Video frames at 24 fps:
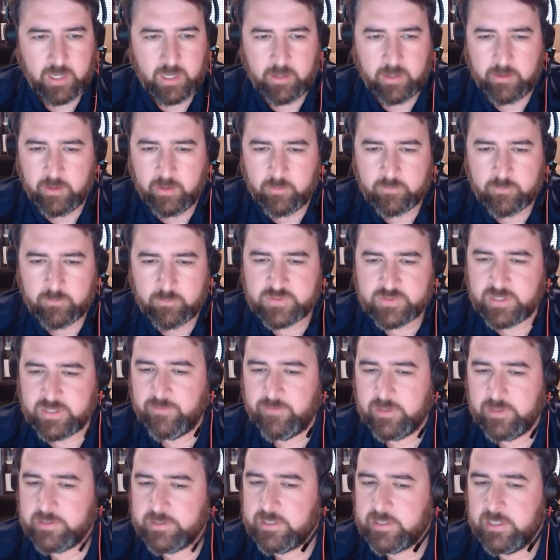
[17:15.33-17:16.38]
I don't know,
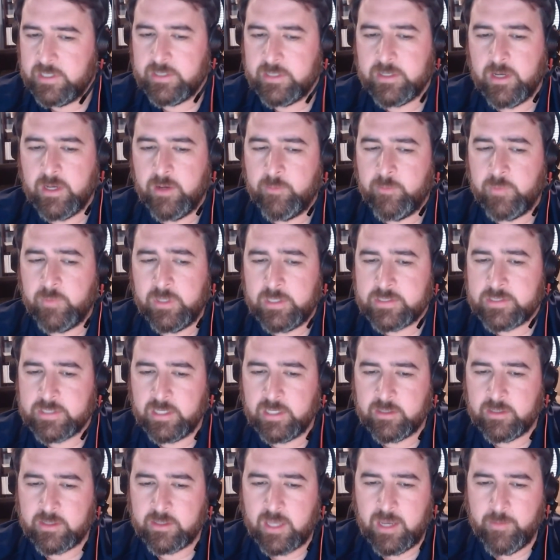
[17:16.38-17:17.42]
7 to 10 companies
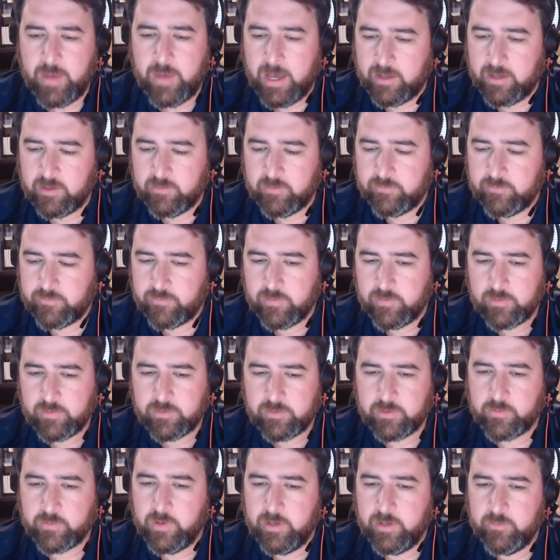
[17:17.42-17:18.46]
that came out of
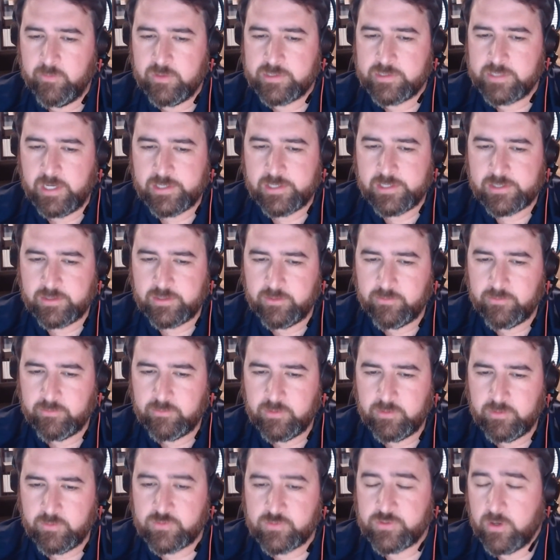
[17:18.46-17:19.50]
the Great Recession.
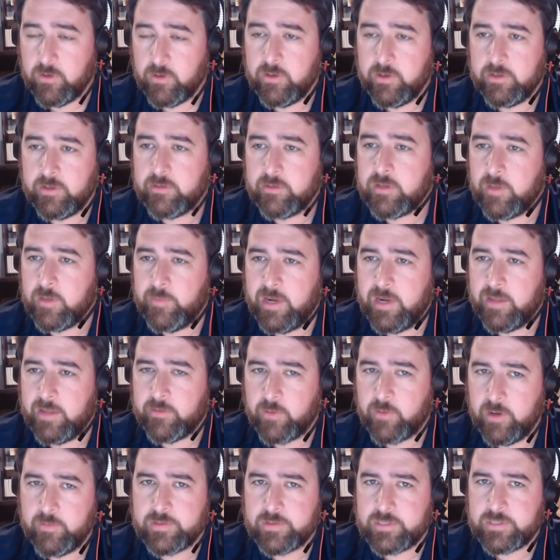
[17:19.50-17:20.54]
You started coming out of
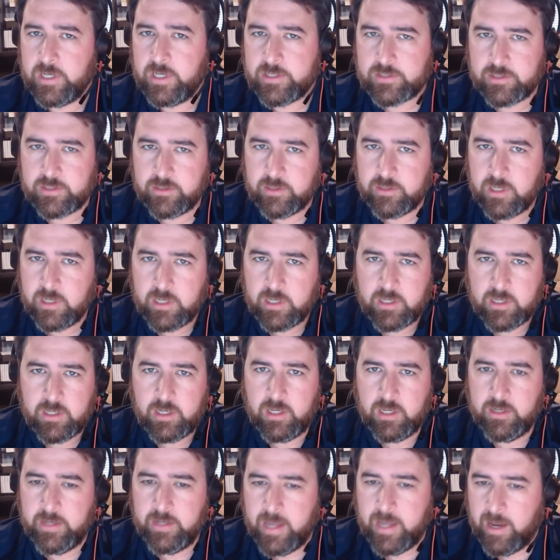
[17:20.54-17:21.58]
the Great Recession
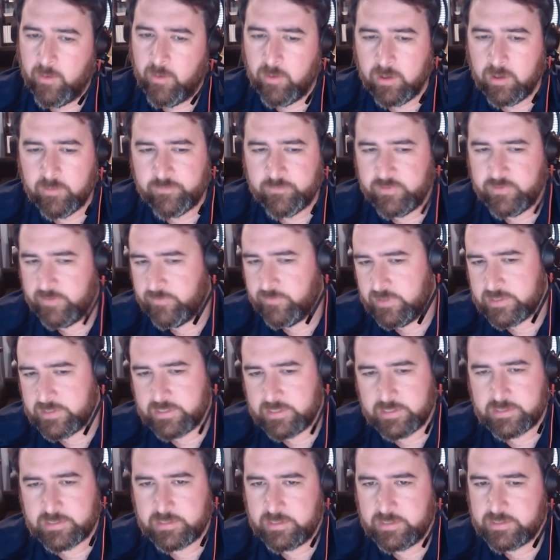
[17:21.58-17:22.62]
and now are 50,
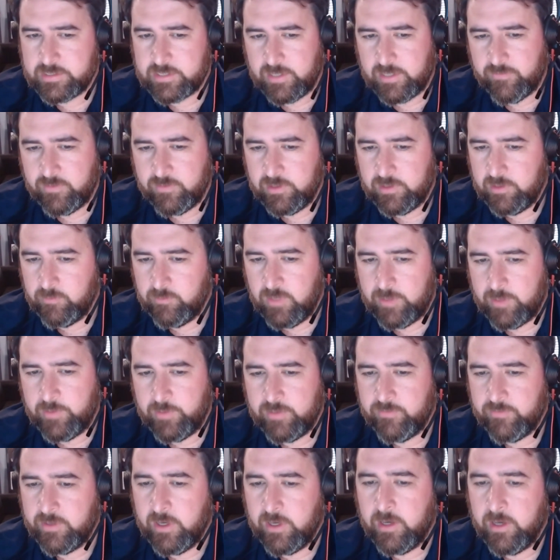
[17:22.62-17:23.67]
60, 70,
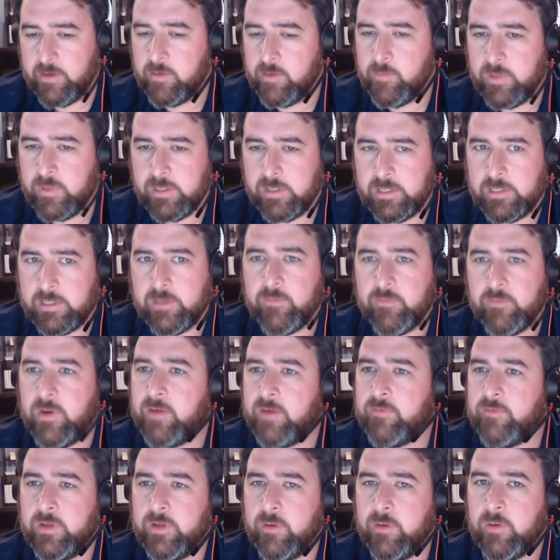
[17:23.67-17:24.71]
maybe even 100 million in
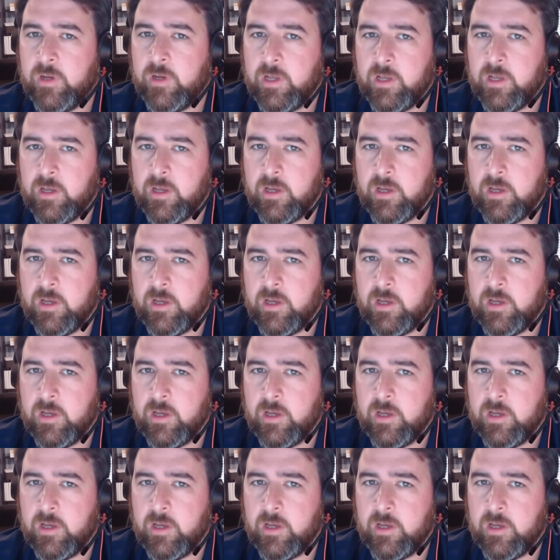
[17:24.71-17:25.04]
revenue.